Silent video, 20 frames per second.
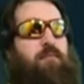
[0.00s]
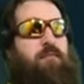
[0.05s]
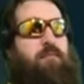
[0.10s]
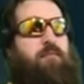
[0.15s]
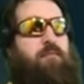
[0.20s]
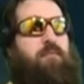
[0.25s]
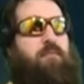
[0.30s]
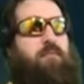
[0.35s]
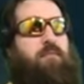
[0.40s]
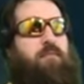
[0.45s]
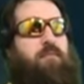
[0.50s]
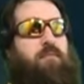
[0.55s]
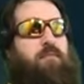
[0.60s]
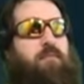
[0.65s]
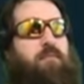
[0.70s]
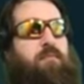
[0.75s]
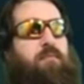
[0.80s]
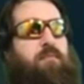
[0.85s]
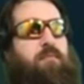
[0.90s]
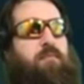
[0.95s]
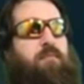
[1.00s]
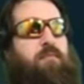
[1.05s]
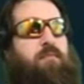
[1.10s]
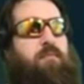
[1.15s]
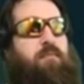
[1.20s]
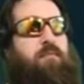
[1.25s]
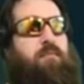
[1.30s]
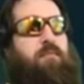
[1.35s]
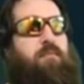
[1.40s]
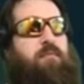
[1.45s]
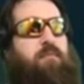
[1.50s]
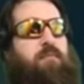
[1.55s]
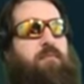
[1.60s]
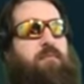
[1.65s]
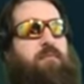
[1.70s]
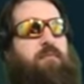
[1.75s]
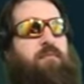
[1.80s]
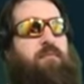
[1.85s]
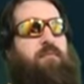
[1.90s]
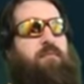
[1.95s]

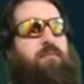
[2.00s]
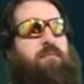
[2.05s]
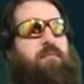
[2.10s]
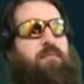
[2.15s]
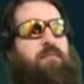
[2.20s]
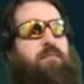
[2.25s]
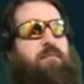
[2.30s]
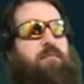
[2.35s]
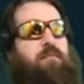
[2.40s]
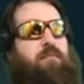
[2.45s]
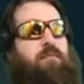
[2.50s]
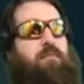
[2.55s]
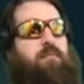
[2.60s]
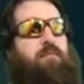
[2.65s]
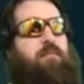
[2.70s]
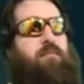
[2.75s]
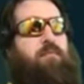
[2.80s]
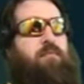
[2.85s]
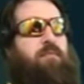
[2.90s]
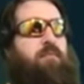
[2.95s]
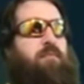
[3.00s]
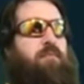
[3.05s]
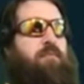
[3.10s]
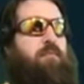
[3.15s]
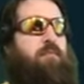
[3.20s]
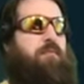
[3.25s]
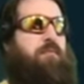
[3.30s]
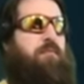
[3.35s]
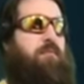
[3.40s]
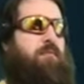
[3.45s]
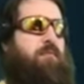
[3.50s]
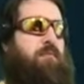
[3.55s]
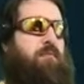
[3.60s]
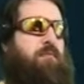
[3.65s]
(not speaking)